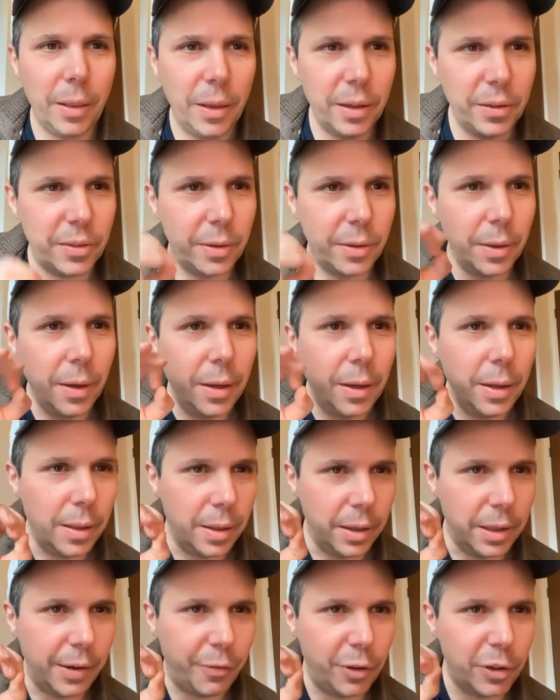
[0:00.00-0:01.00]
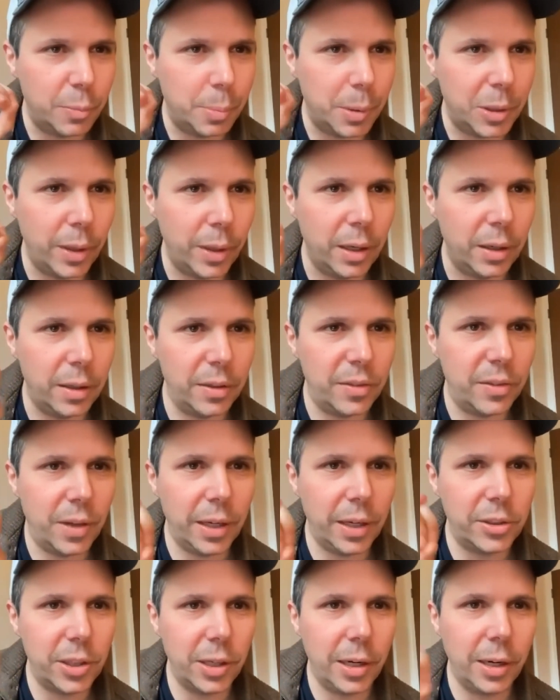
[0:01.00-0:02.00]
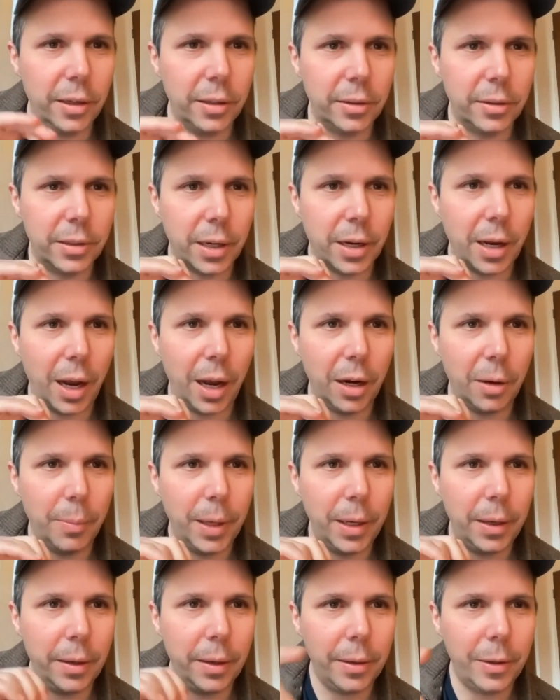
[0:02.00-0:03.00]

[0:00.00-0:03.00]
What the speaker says: The difference between a distinction and a dichotomy.